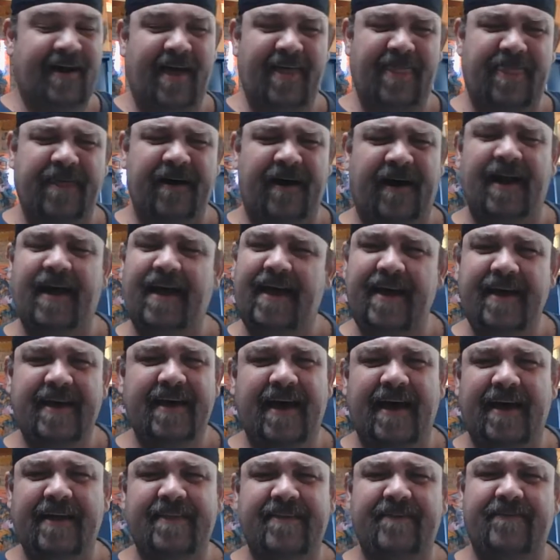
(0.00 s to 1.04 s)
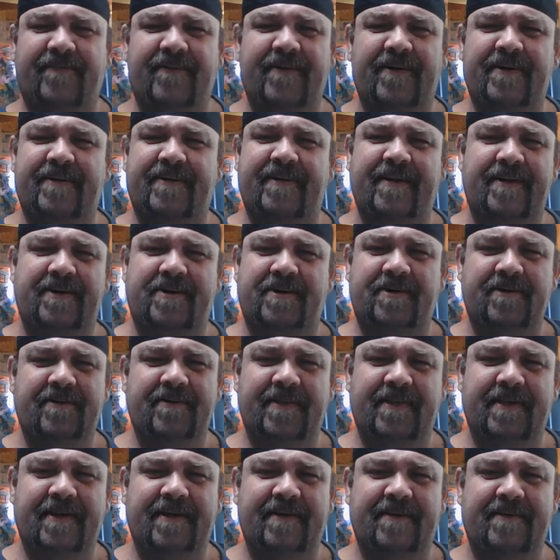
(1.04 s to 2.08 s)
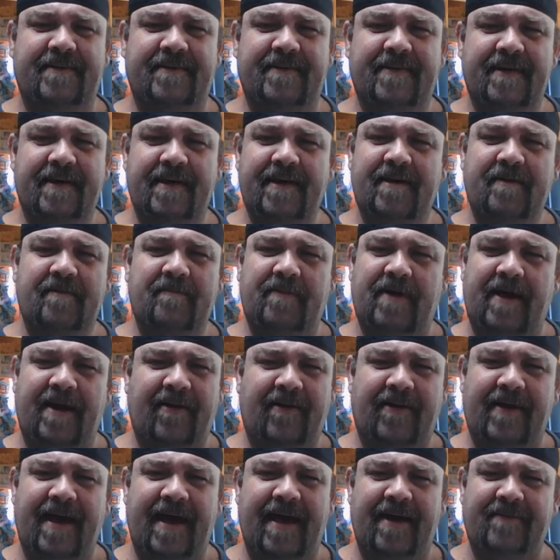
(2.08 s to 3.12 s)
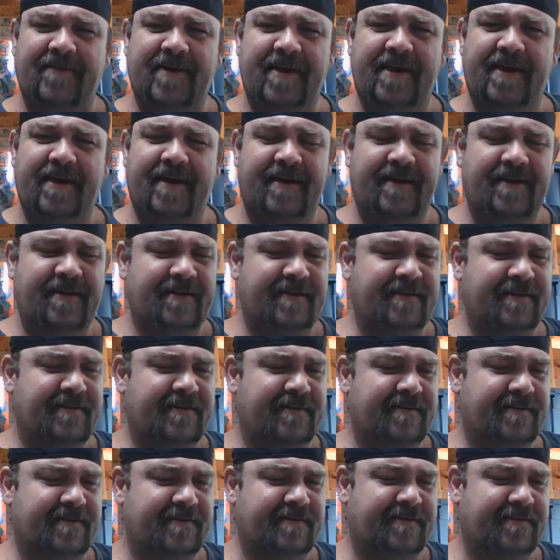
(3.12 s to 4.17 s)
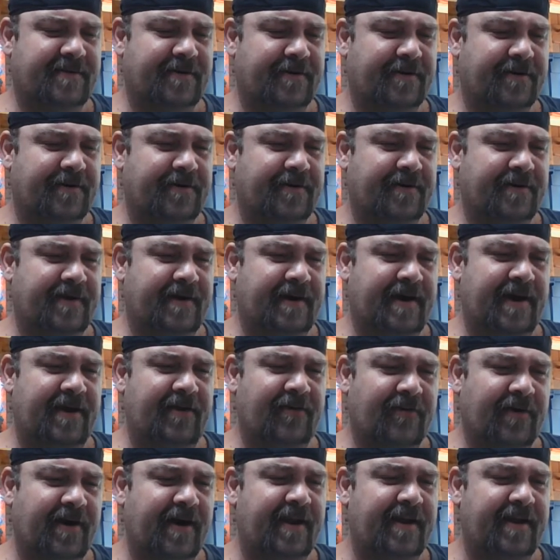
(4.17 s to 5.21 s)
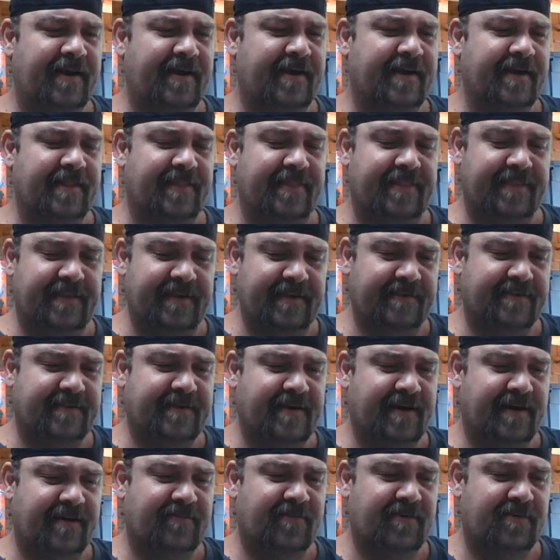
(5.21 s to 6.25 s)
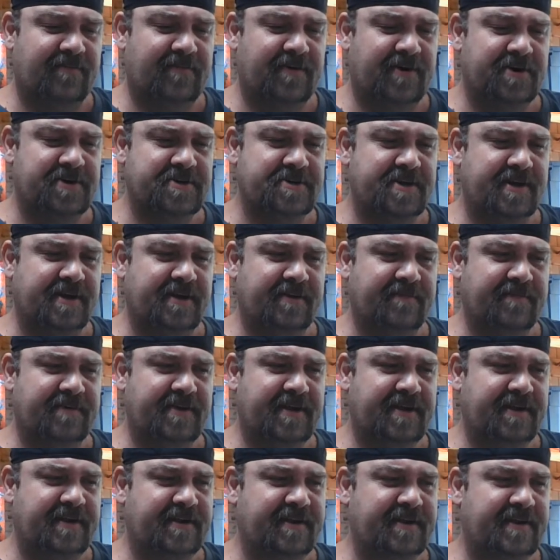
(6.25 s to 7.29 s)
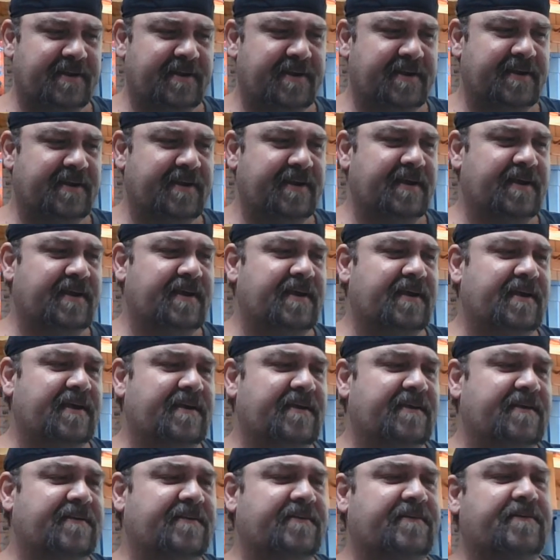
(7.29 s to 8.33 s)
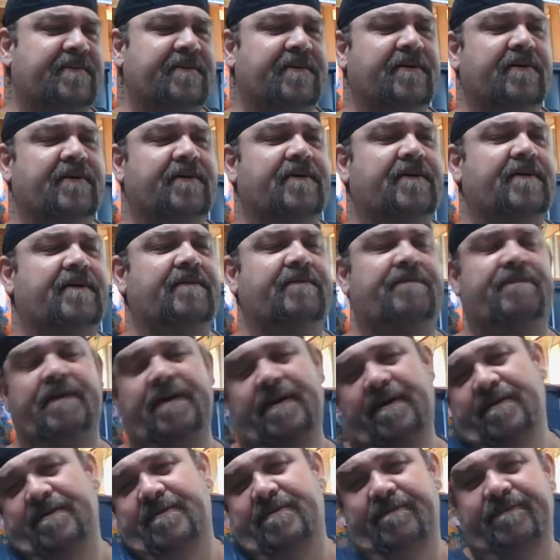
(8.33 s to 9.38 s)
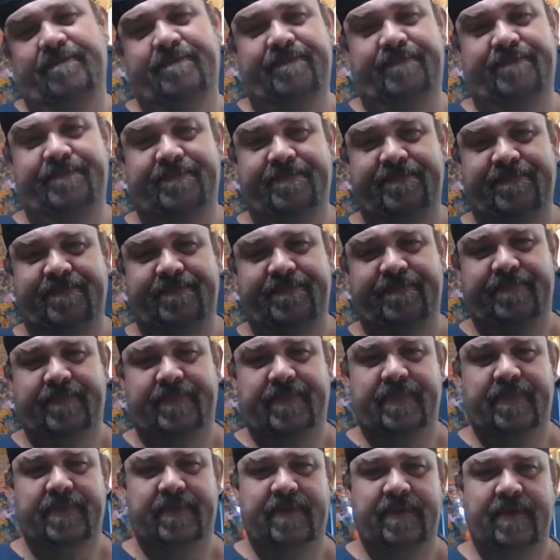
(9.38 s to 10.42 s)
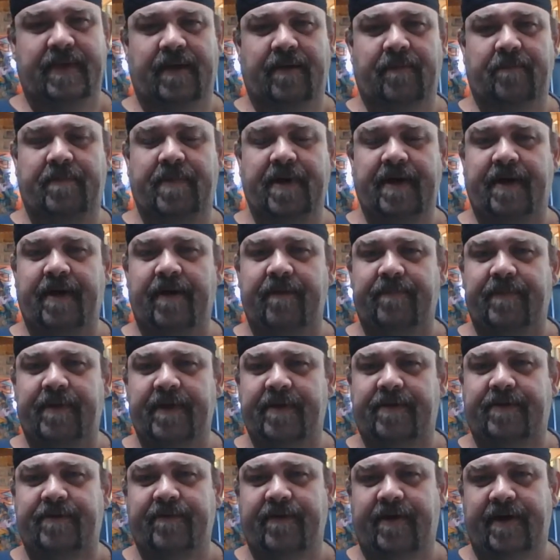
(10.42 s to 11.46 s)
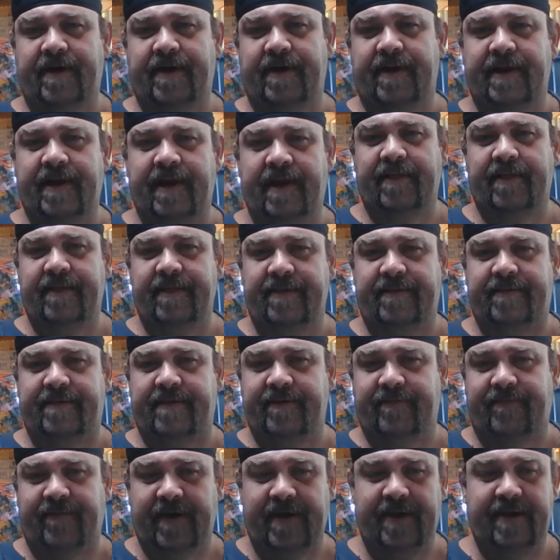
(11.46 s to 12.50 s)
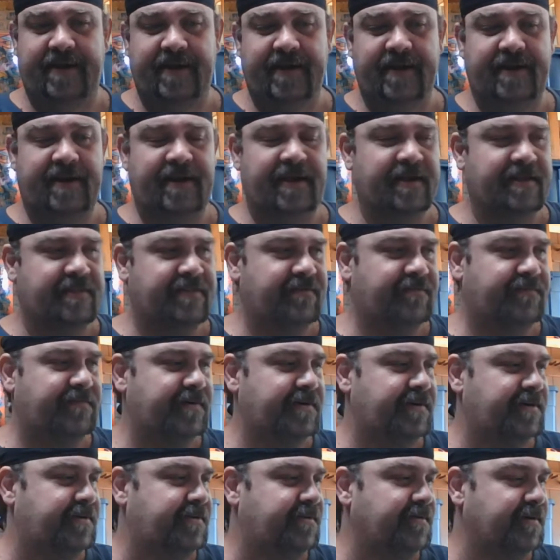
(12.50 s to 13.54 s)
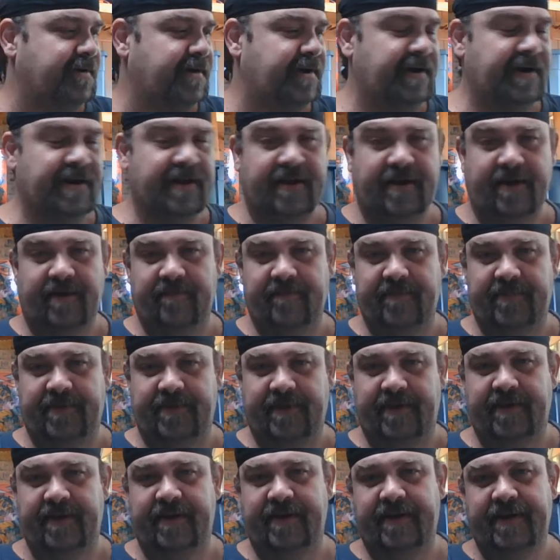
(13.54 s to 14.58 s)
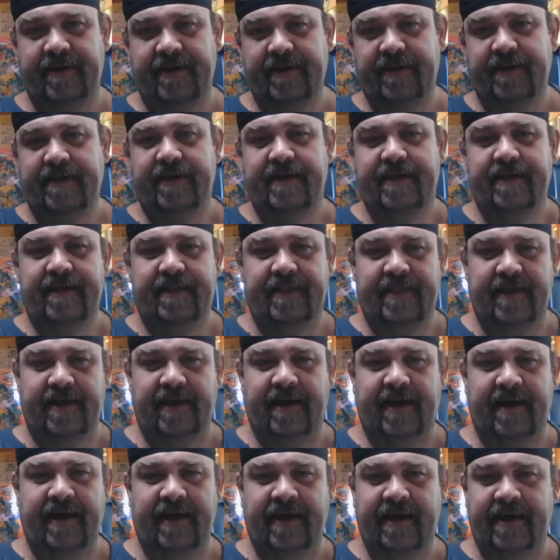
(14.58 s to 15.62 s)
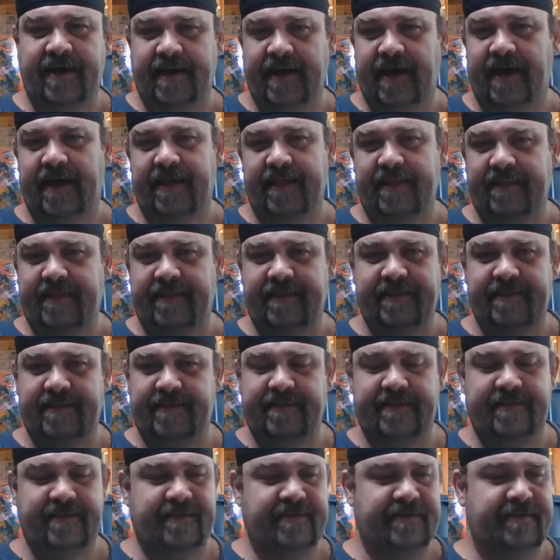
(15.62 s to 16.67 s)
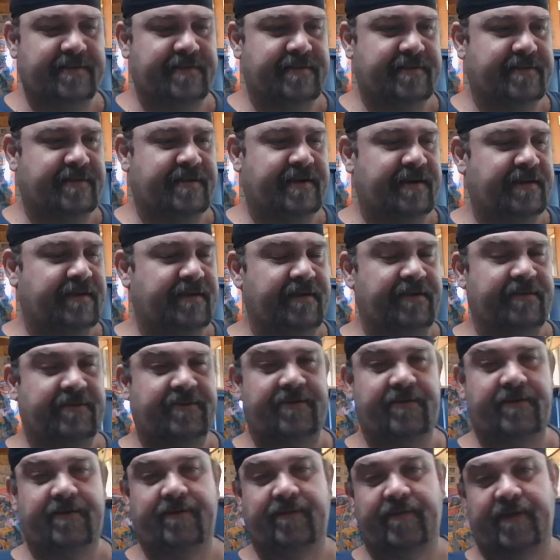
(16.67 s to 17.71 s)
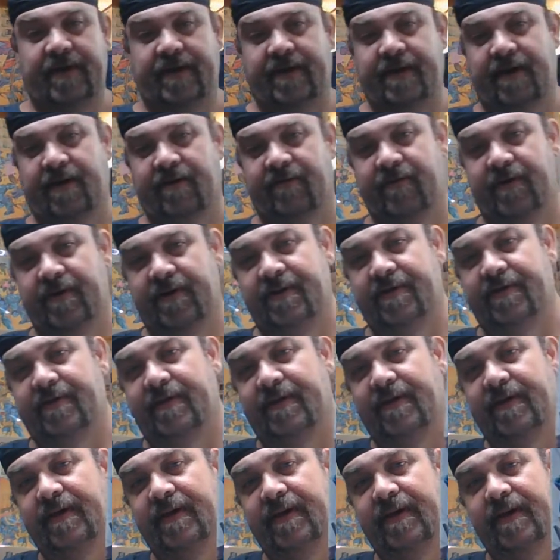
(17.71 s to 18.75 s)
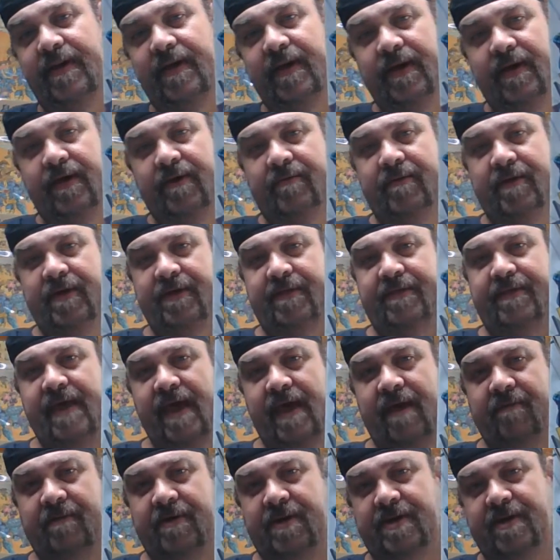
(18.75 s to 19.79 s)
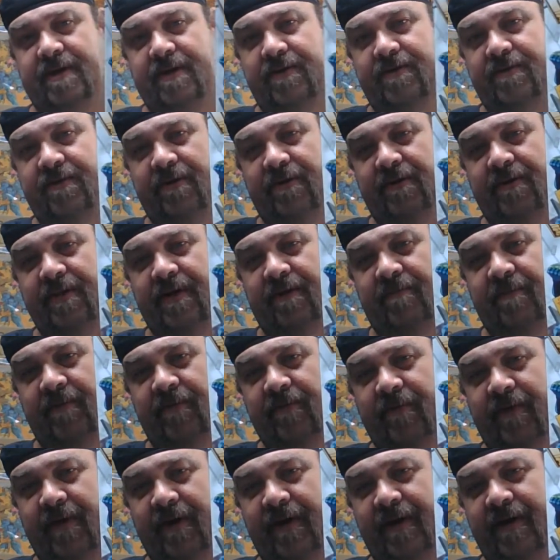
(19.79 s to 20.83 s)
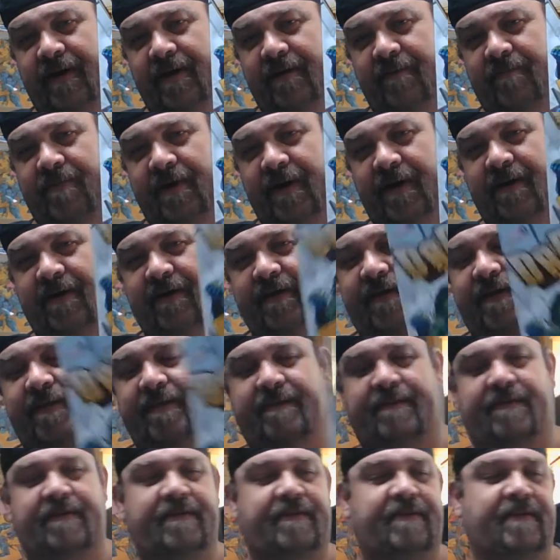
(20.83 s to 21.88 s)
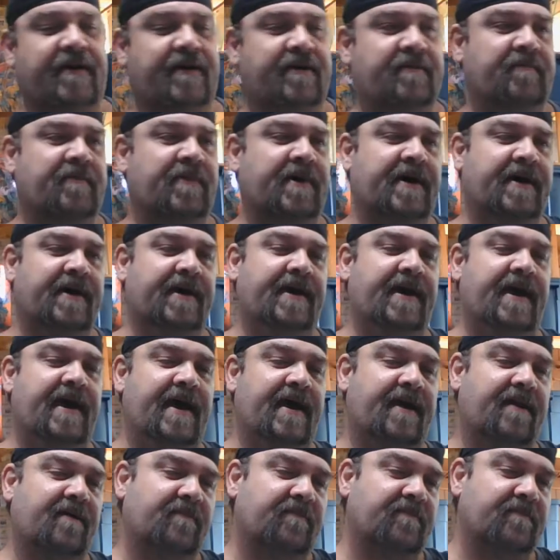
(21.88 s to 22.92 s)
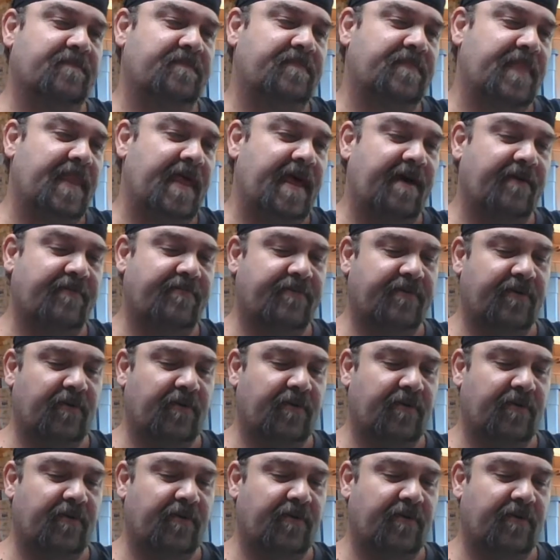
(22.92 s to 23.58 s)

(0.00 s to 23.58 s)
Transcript: I thought I got the first issue of this, but I don't have it yet. So I know I didn't get this cover version of it. So I figured up this one, and least if I did get the first one and it comes in, then I got at least 2 different covers. But it's Damage Control #1. Apparently, this is done by Adam F.